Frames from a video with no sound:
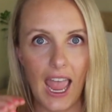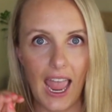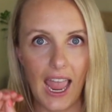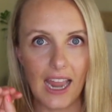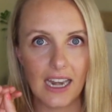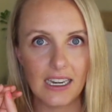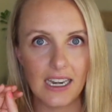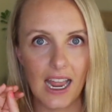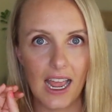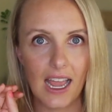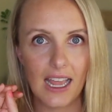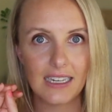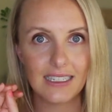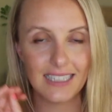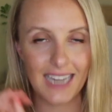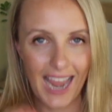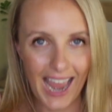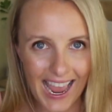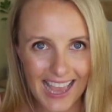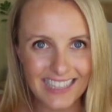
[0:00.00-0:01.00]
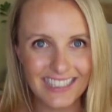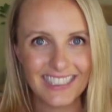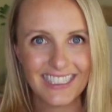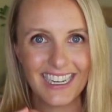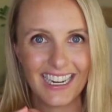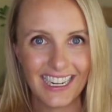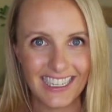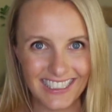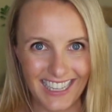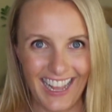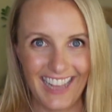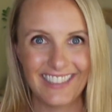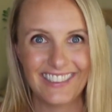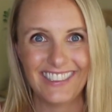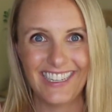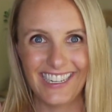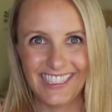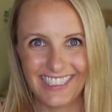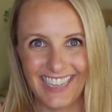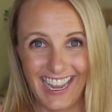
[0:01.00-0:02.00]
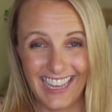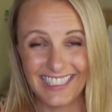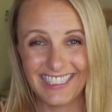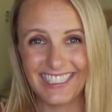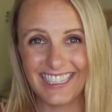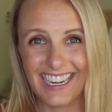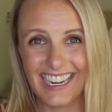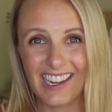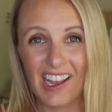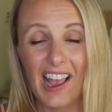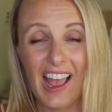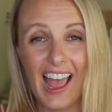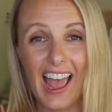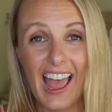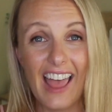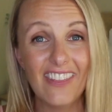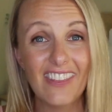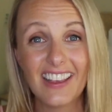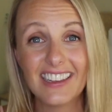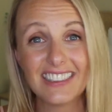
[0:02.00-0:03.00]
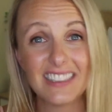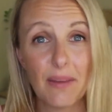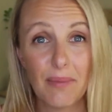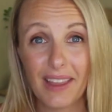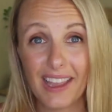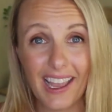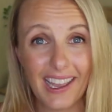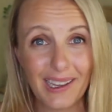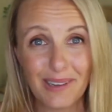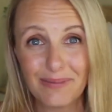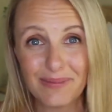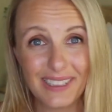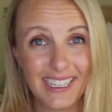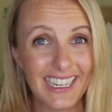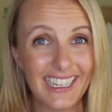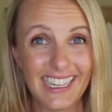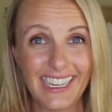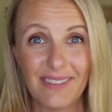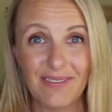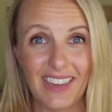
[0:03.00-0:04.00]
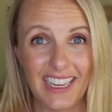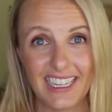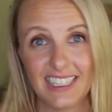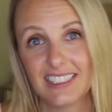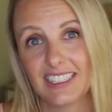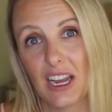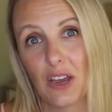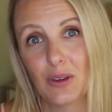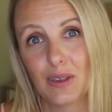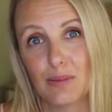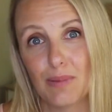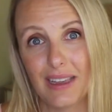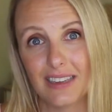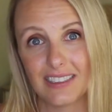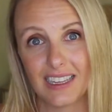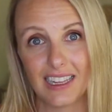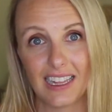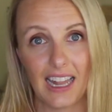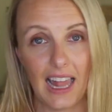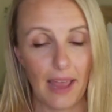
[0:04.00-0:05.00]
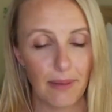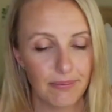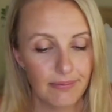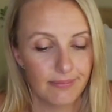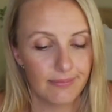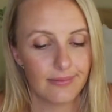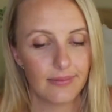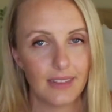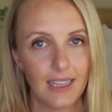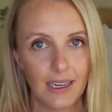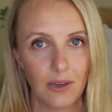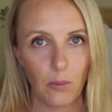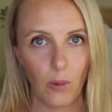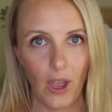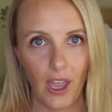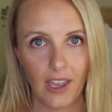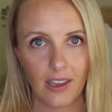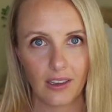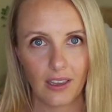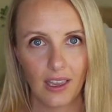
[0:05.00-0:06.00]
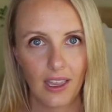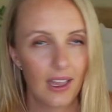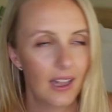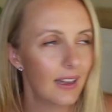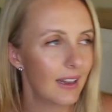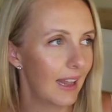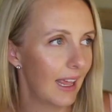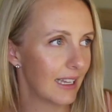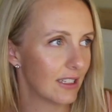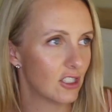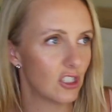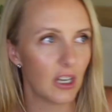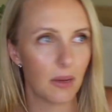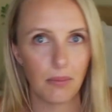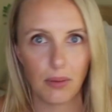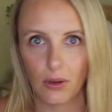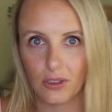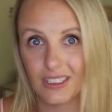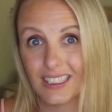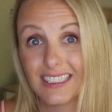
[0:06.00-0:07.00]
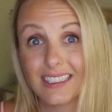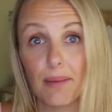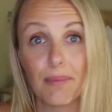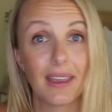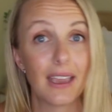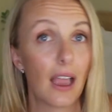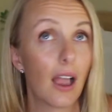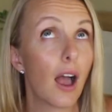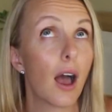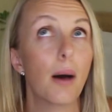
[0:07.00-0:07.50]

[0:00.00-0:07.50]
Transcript: and testing. And that's something I completely missed. I was basically like, didn't work. Let's jump onto something